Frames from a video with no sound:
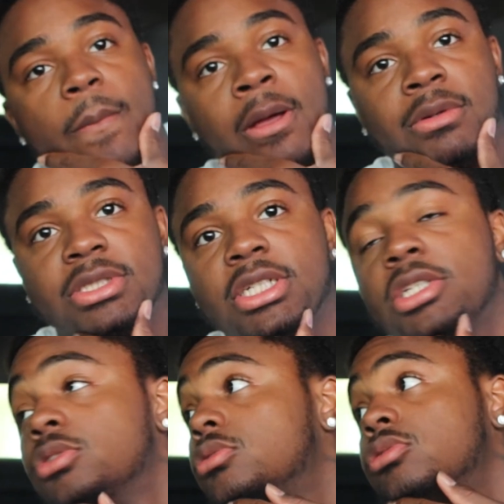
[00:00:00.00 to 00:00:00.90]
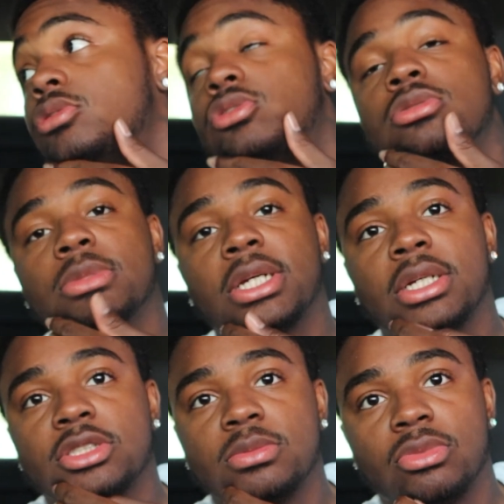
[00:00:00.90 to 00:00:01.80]
Man, what's good YouTube,
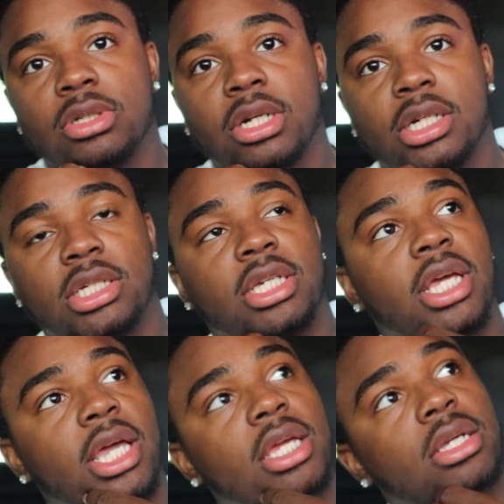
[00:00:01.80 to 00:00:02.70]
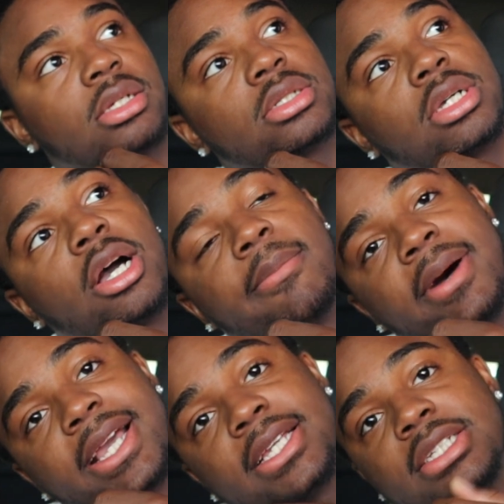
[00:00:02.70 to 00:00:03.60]
man? This is more Dirty K. I
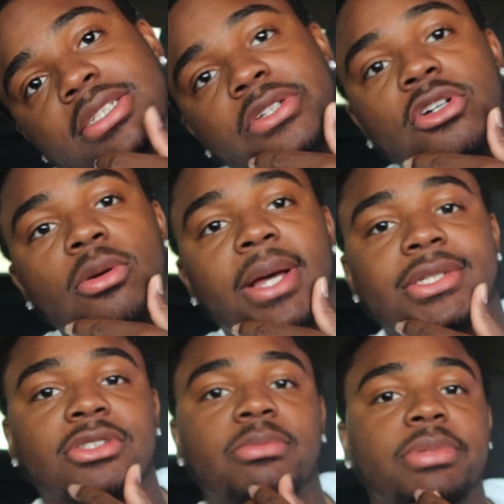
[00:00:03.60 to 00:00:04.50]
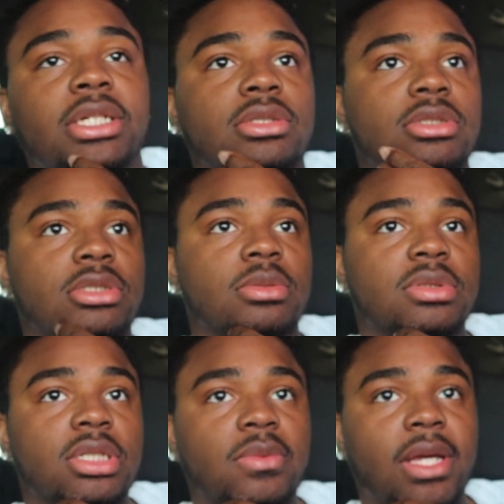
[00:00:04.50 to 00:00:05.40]
might go back to the beach, you see what
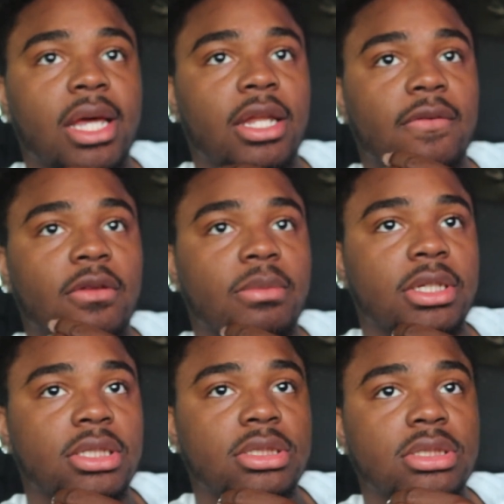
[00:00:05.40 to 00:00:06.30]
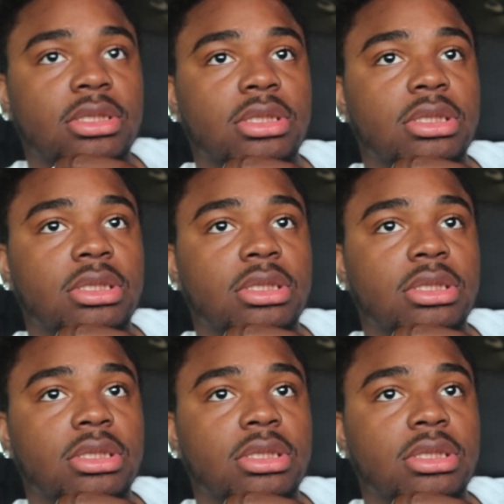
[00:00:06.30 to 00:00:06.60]
I'm saying? We had left the beach.